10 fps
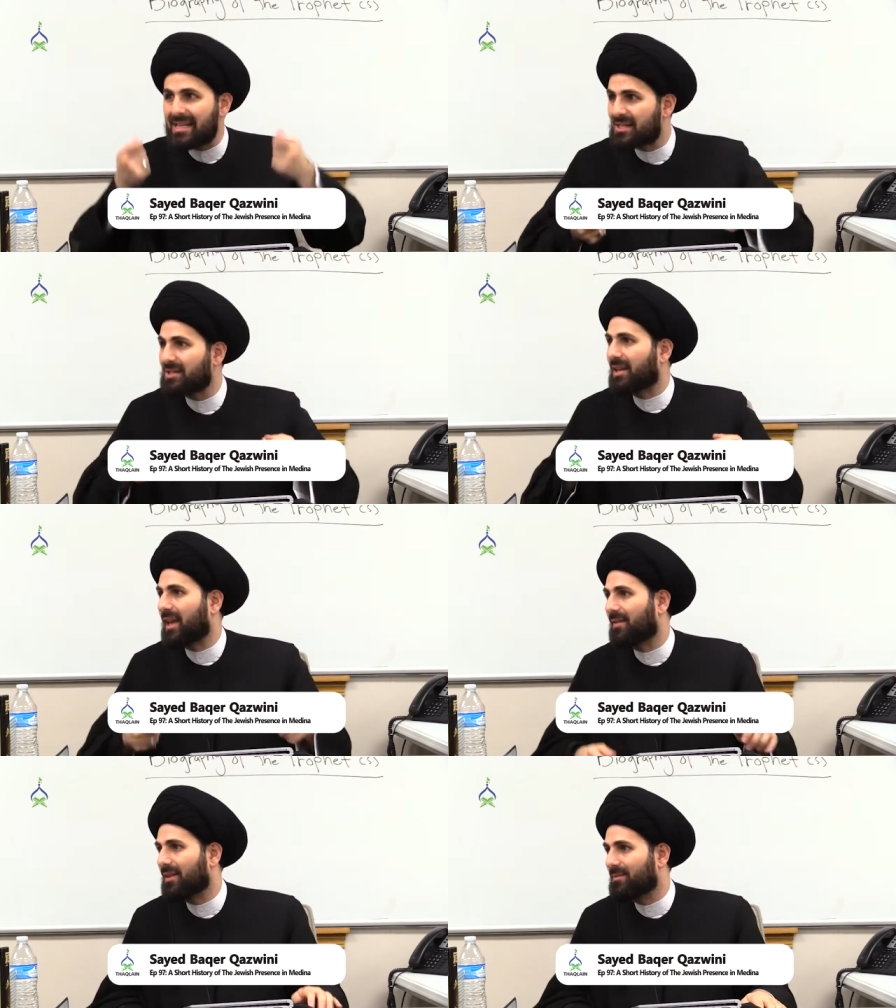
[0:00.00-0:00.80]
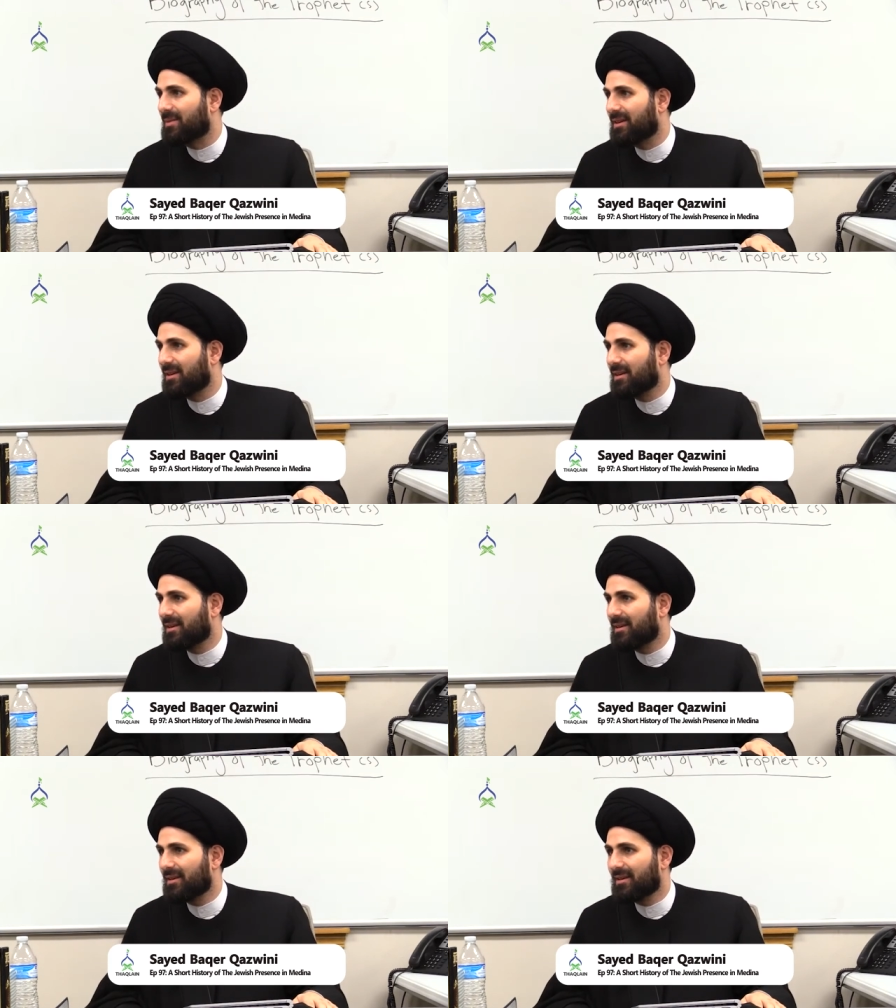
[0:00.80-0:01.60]
instigate them.
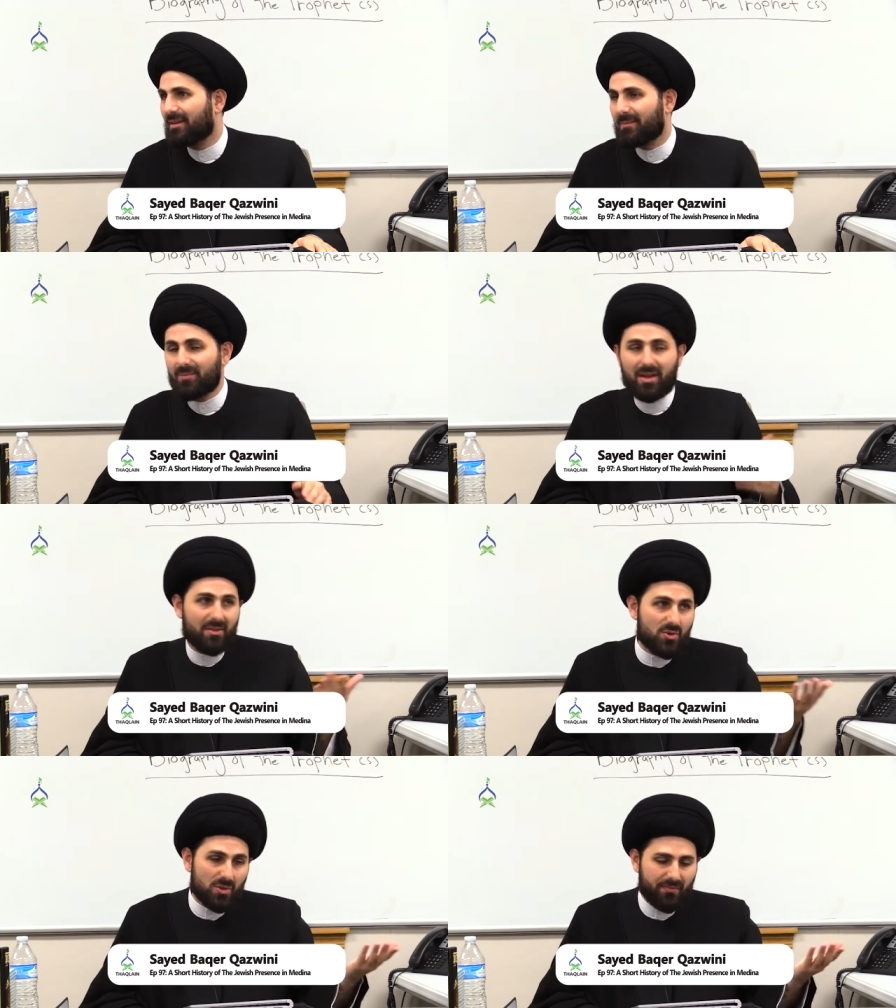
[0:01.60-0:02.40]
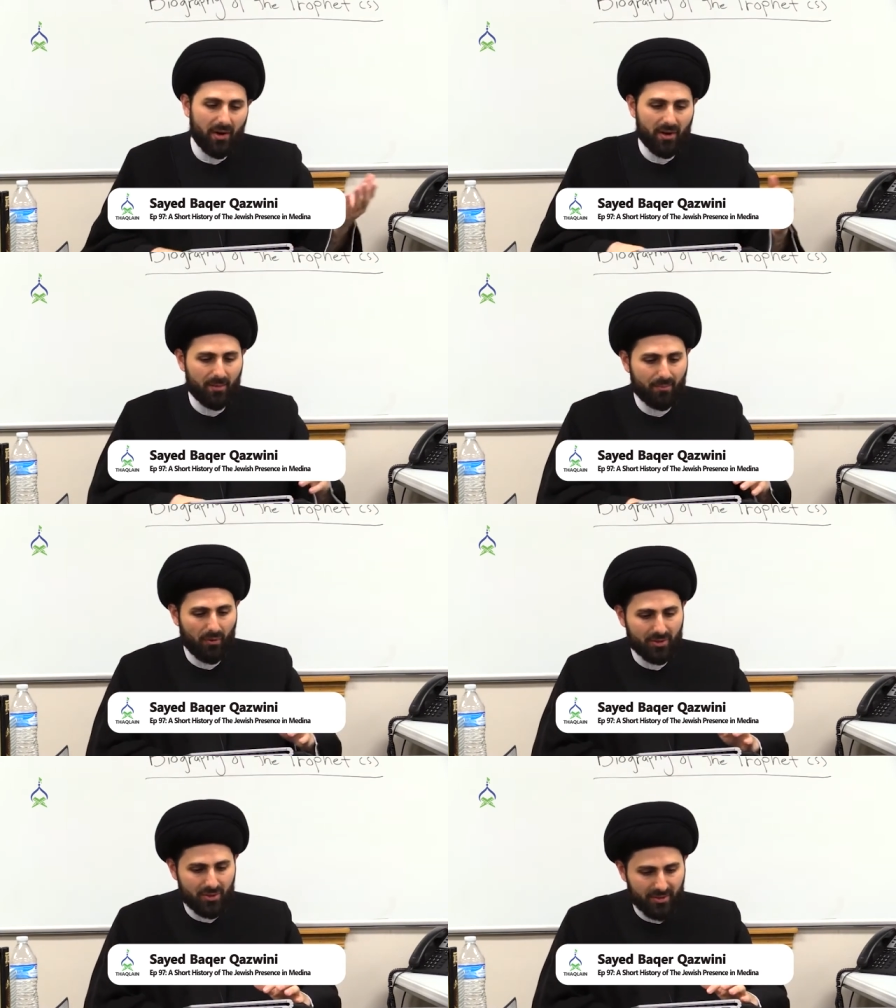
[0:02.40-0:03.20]
And this was very
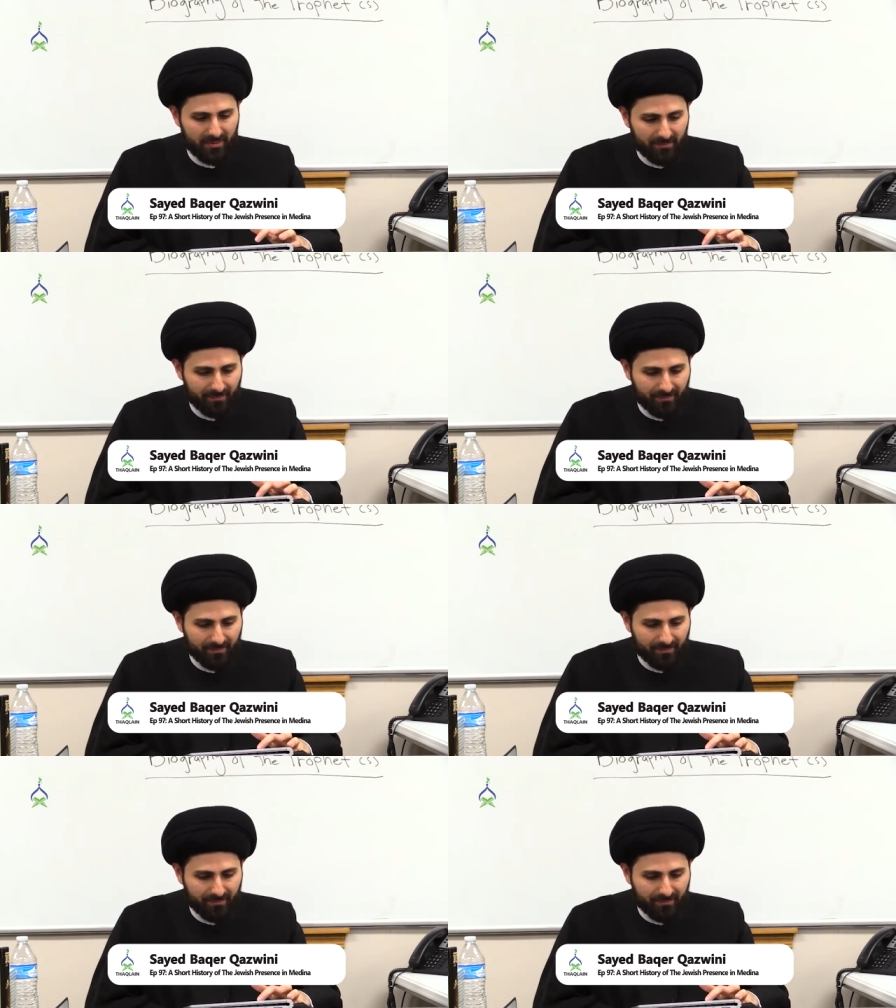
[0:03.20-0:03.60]
unfortunate.